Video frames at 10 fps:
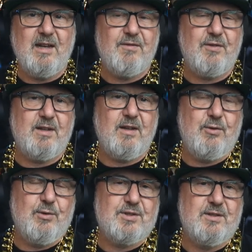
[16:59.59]
And of
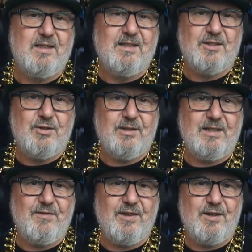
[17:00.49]
course,
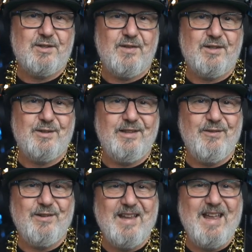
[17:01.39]
certainly for those of us who
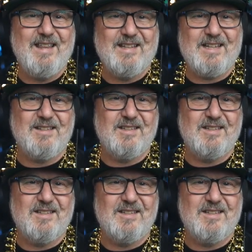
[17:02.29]
live in the southern